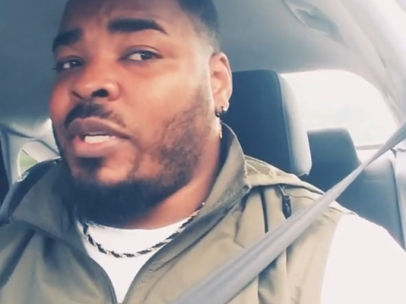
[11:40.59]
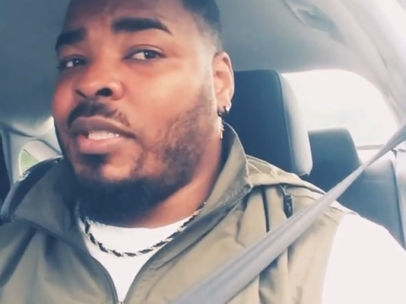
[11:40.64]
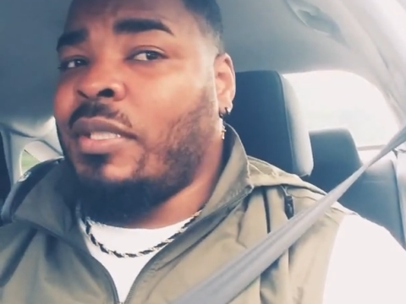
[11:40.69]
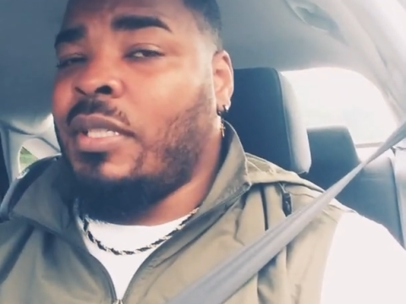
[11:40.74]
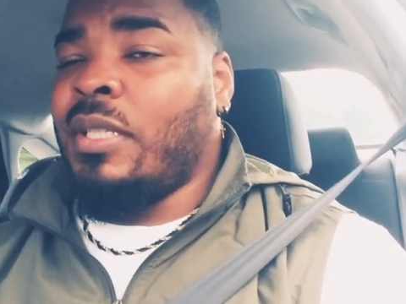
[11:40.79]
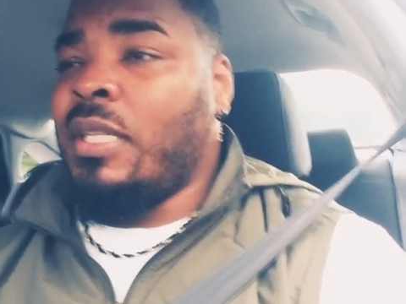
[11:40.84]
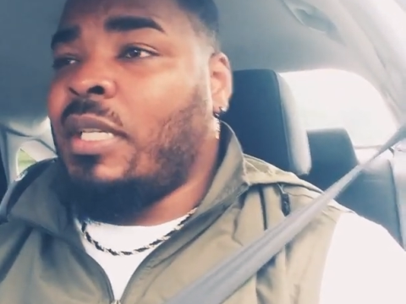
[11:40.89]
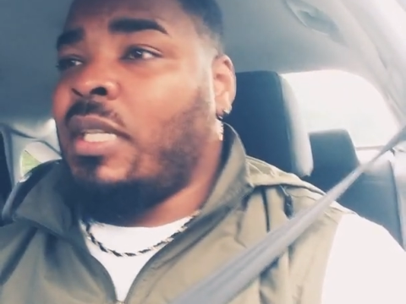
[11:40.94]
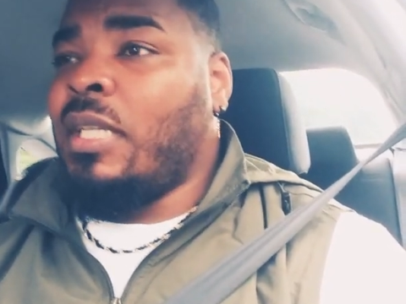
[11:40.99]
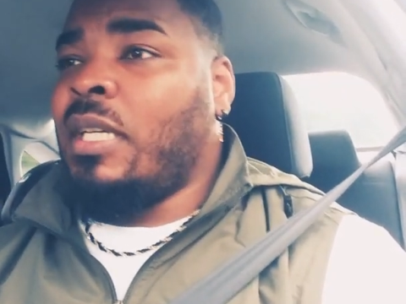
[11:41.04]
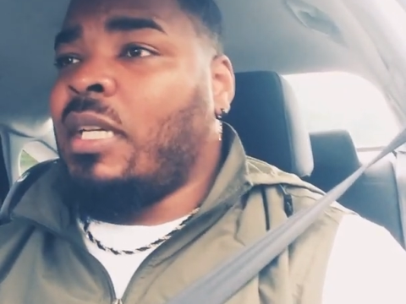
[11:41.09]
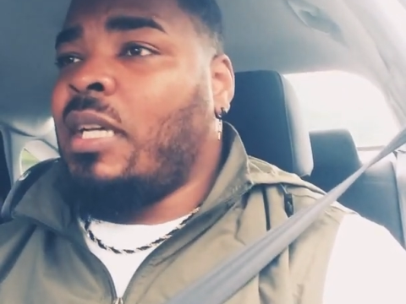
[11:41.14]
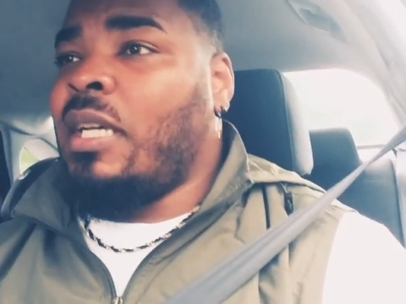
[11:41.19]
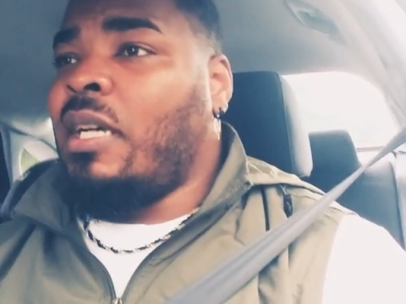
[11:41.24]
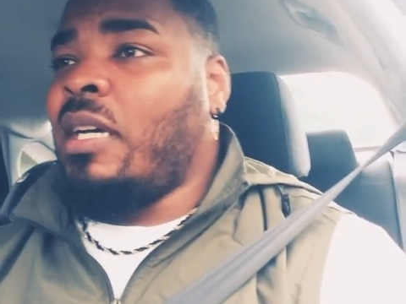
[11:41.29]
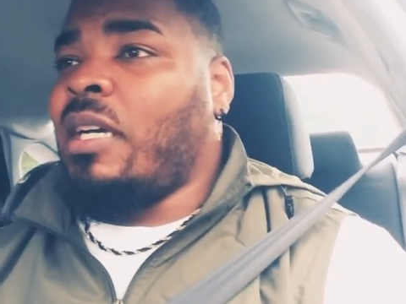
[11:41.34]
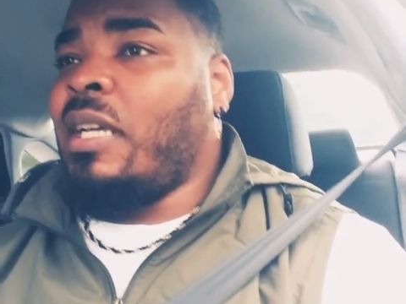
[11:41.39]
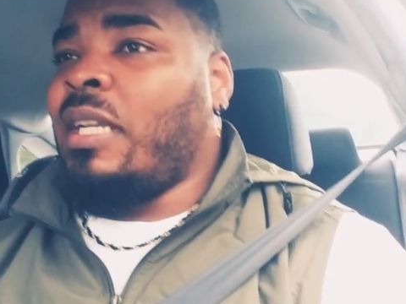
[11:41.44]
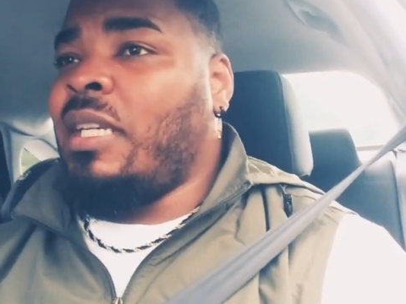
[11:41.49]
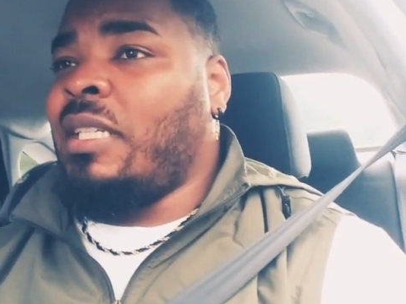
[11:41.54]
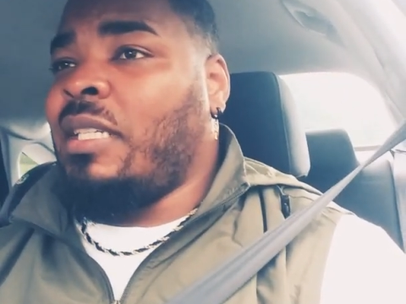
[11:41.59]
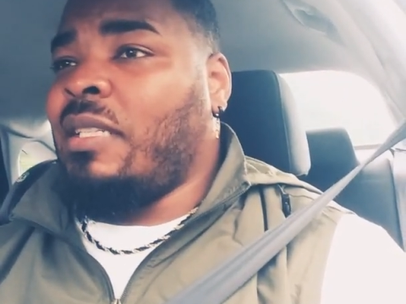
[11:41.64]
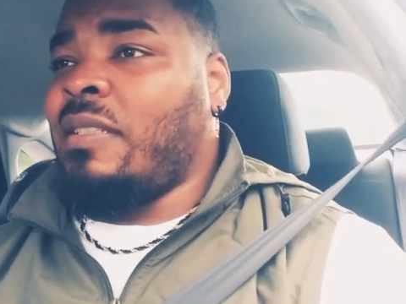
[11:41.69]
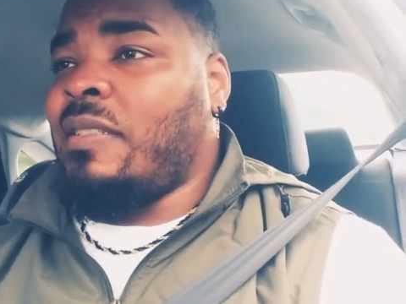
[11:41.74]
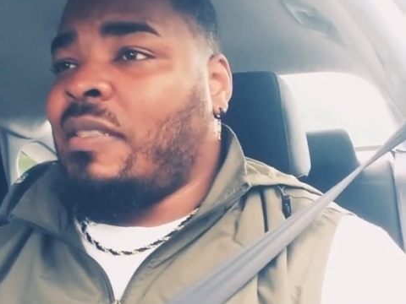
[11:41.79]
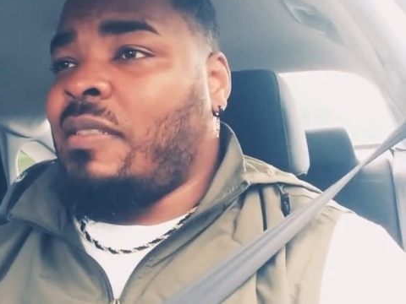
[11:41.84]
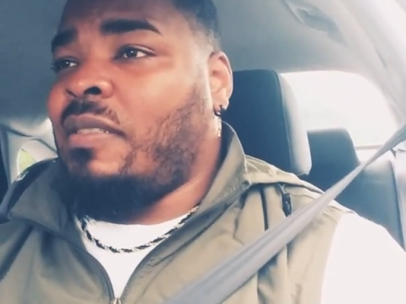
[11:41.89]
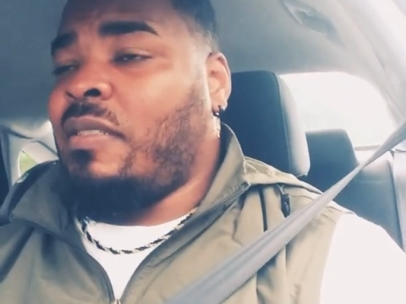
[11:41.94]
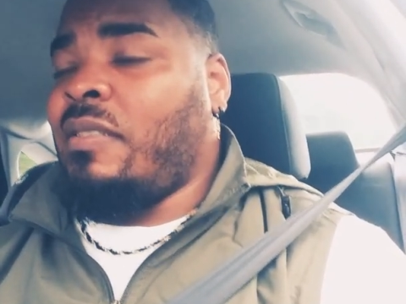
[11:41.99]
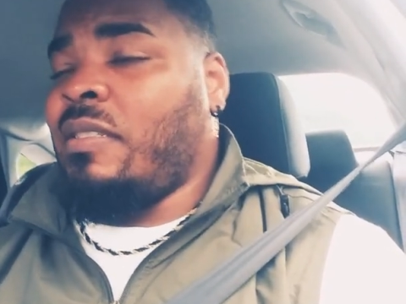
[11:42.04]
and
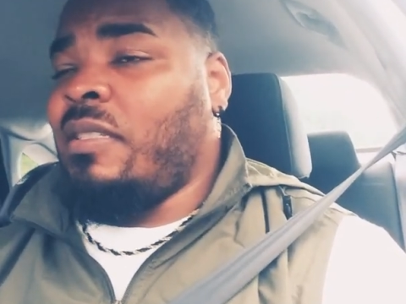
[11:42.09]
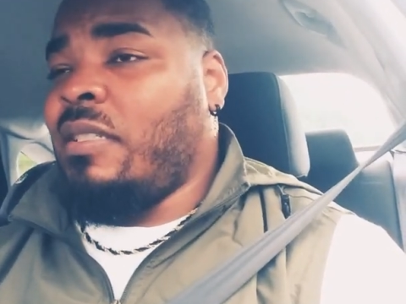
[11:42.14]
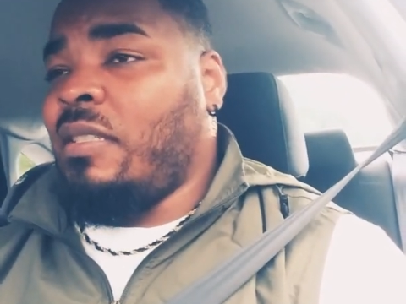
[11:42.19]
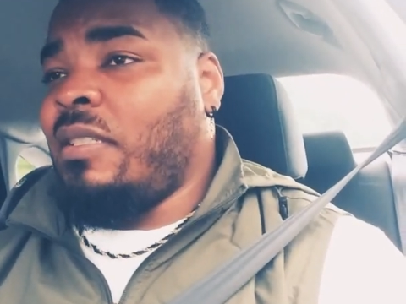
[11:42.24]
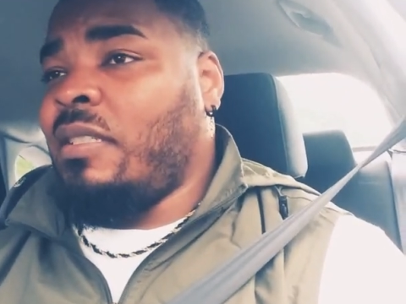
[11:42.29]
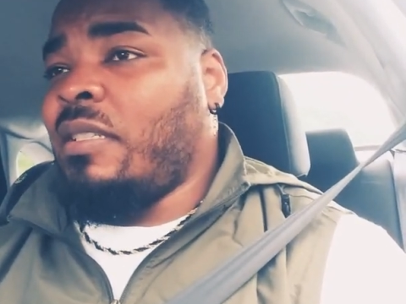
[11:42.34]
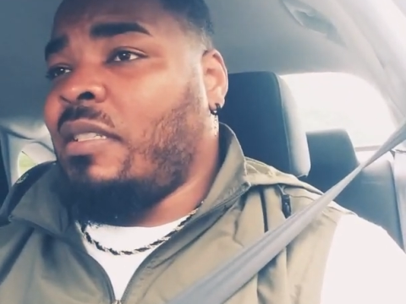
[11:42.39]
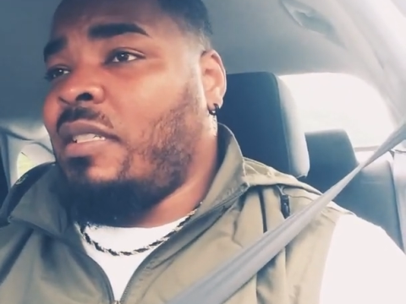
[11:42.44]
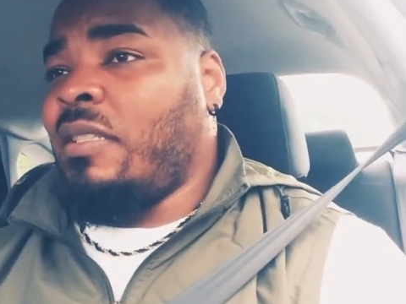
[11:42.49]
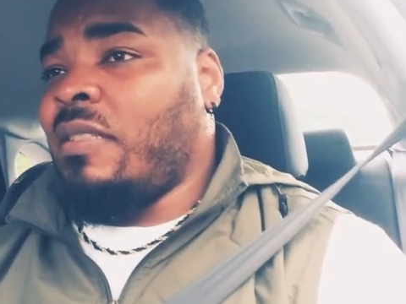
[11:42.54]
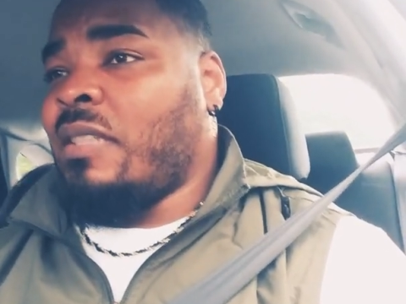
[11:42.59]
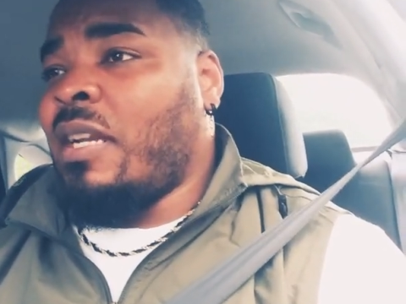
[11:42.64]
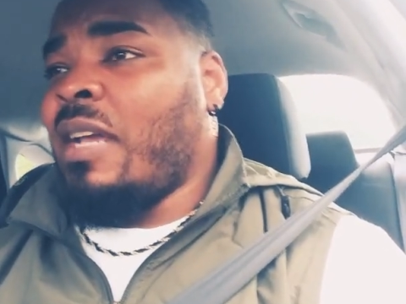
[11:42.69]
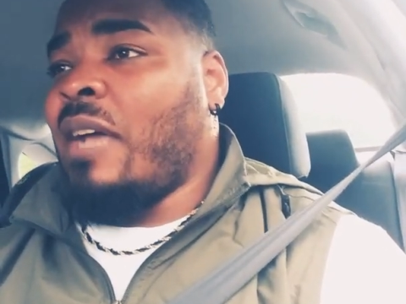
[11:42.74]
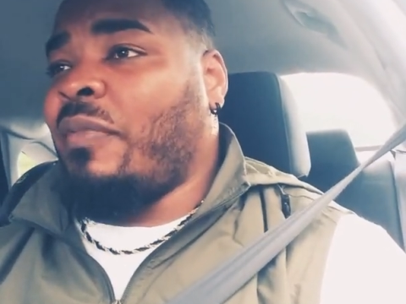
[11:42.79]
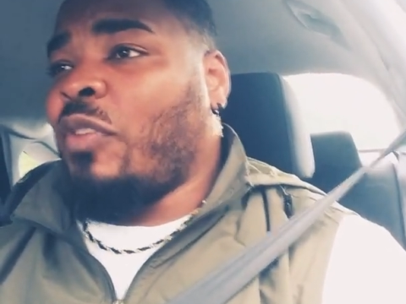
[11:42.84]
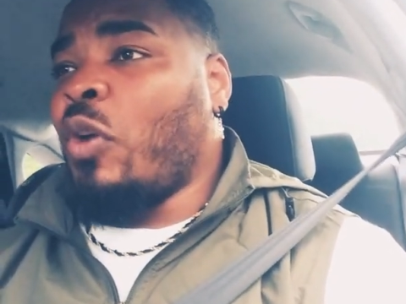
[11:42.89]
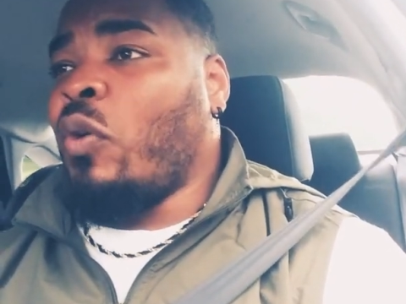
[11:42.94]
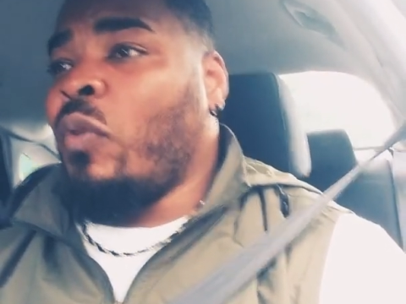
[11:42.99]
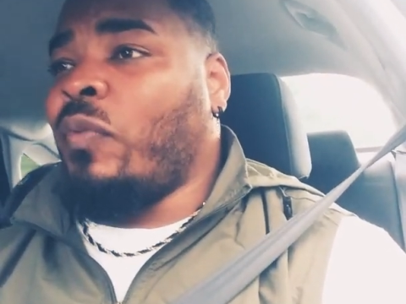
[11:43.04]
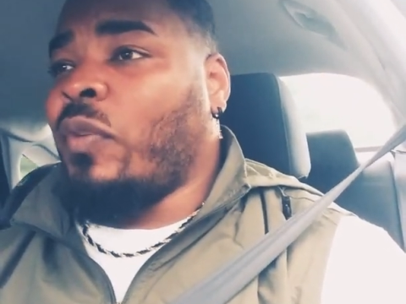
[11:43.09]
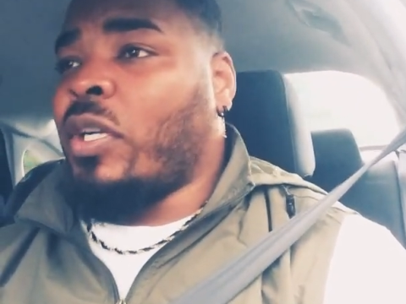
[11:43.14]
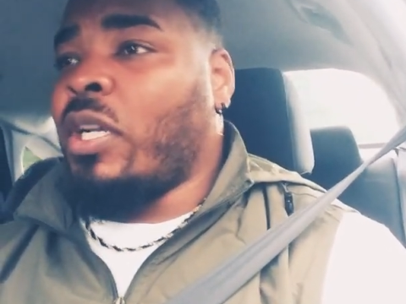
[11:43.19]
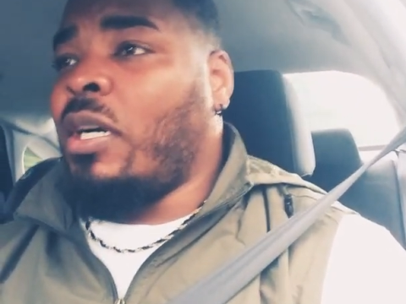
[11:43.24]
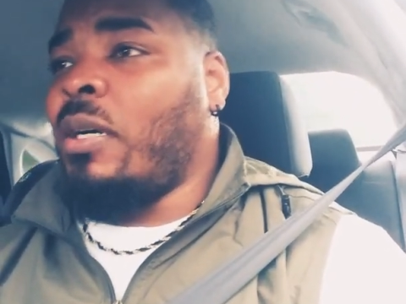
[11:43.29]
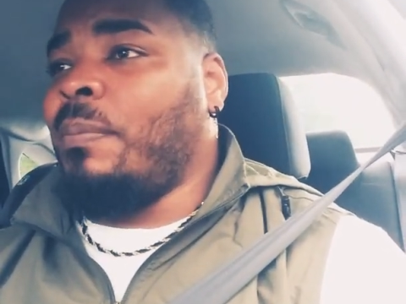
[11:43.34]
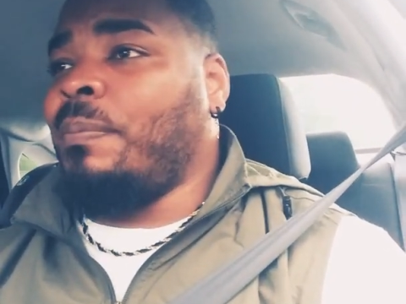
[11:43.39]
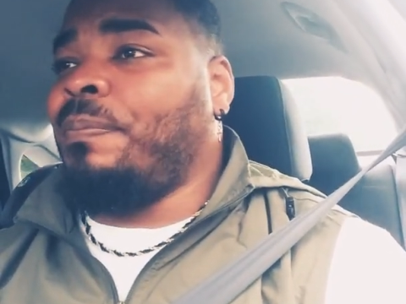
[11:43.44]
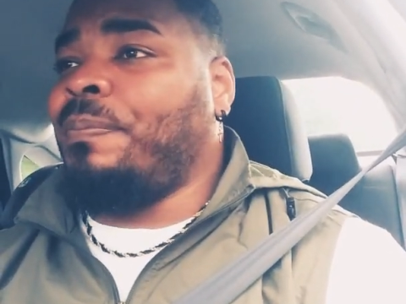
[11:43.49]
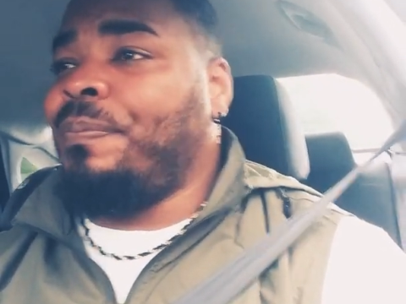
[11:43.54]
he's going to have to
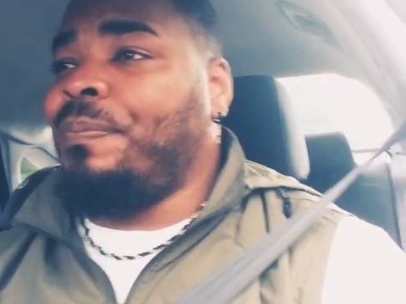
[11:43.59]
overcome.